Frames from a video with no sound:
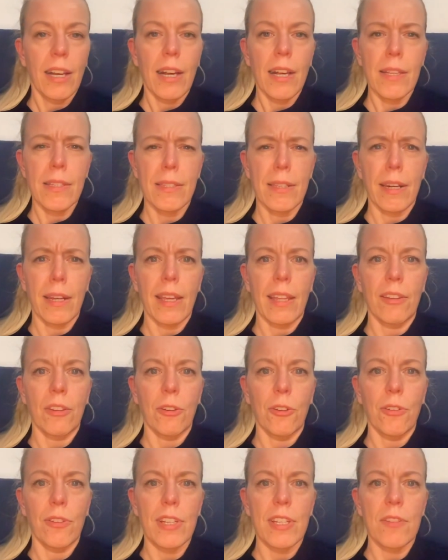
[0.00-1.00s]
Assari can
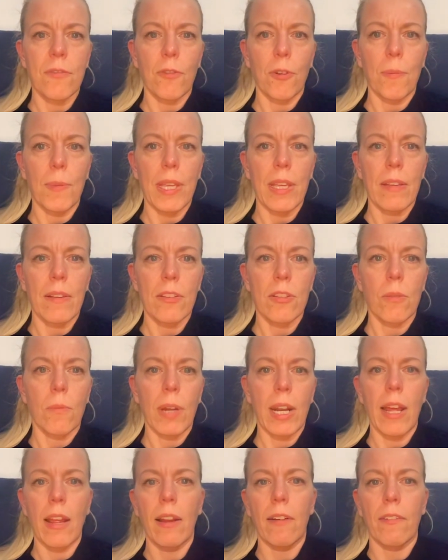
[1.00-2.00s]
do this for me. So
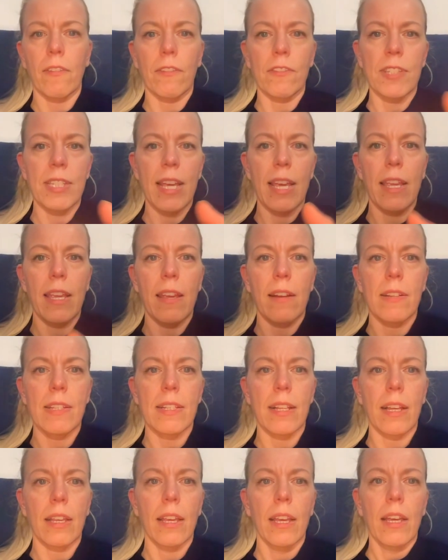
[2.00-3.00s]
what I say here
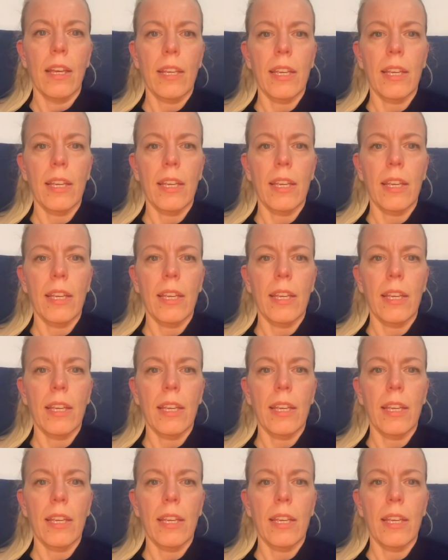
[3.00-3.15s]
is like,